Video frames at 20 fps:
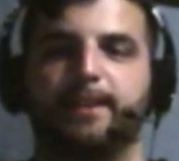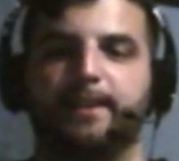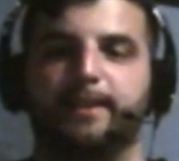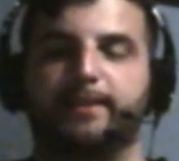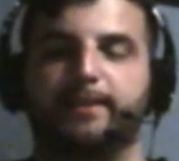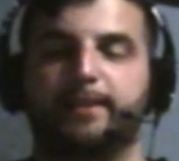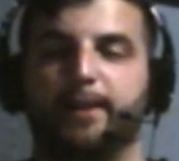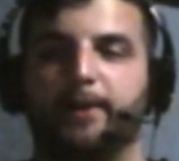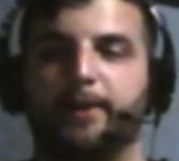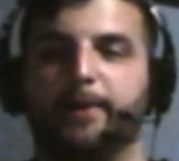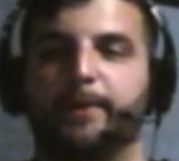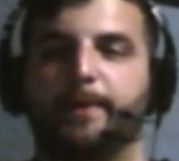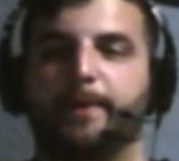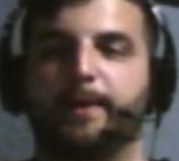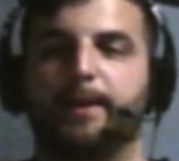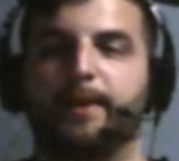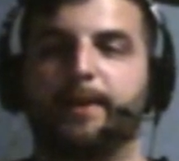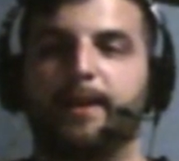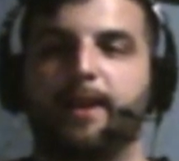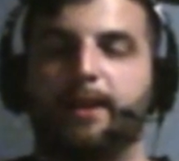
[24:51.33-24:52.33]
So
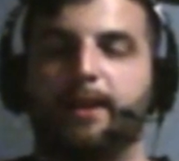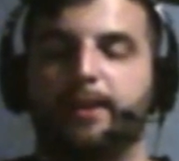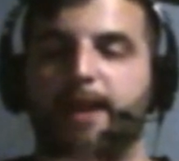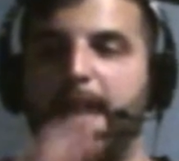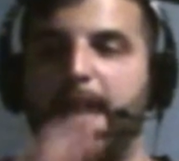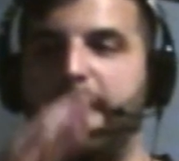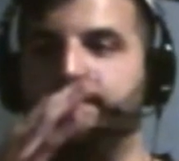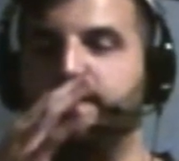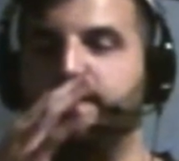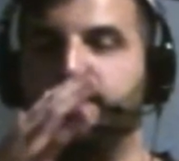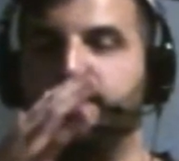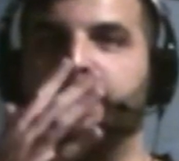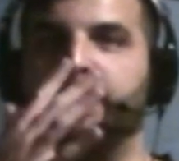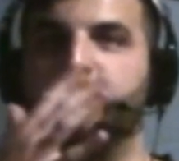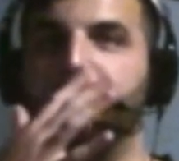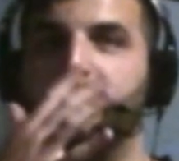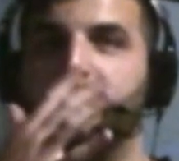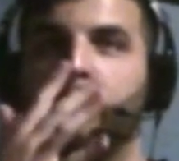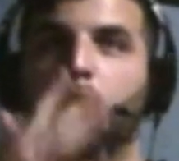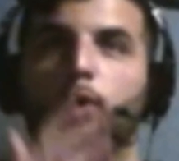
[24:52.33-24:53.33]
you have to think
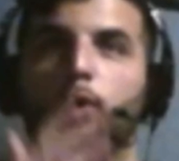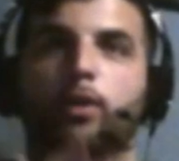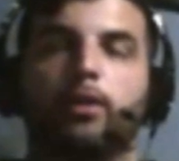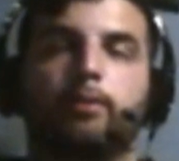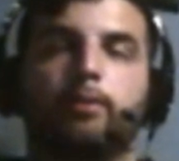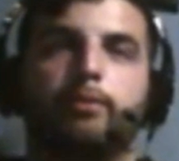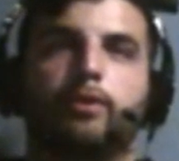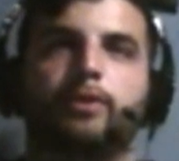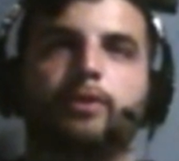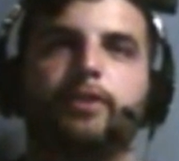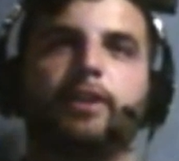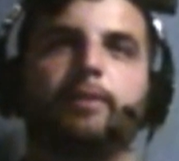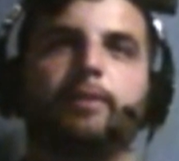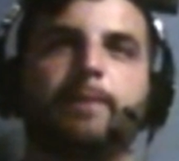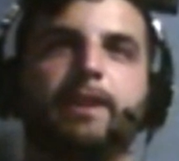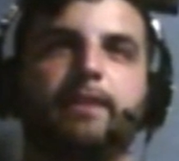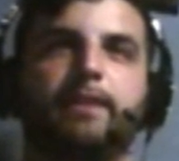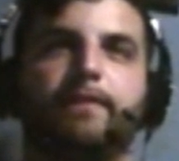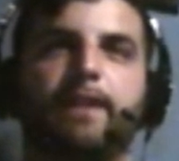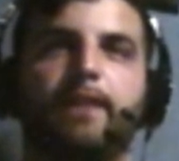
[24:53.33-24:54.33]
that Kota Ibushi has been
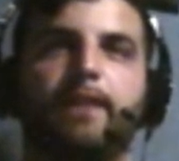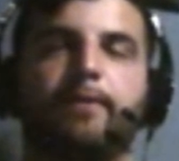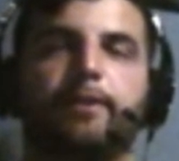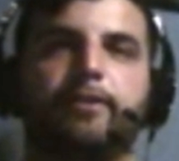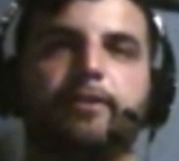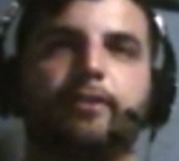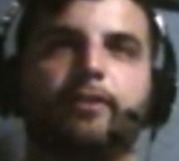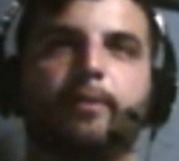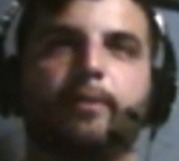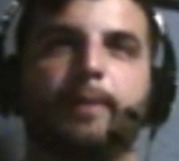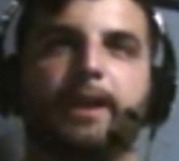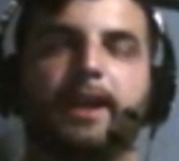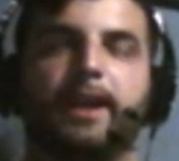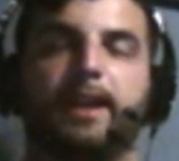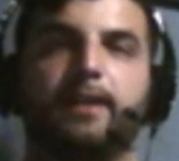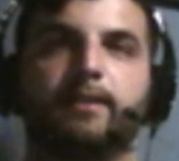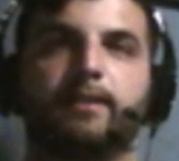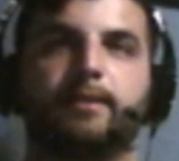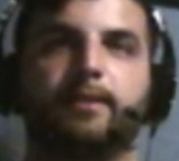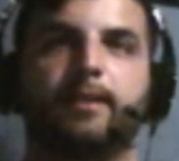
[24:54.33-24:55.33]
the favorite since the
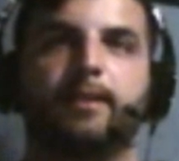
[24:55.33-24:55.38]
beginning.